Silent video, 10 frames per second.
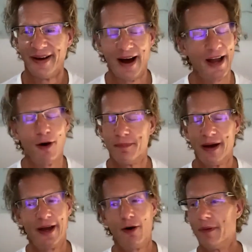I hope
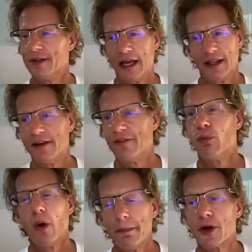if
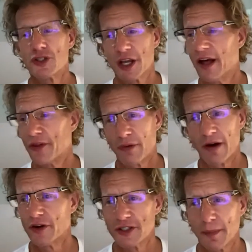one person got the
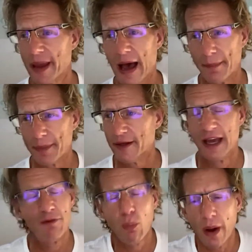reference, I'll be happy.
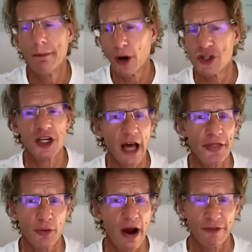If one person got
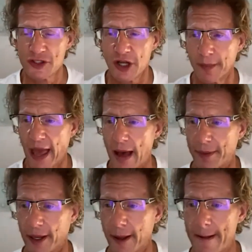the reference, I'll be happy.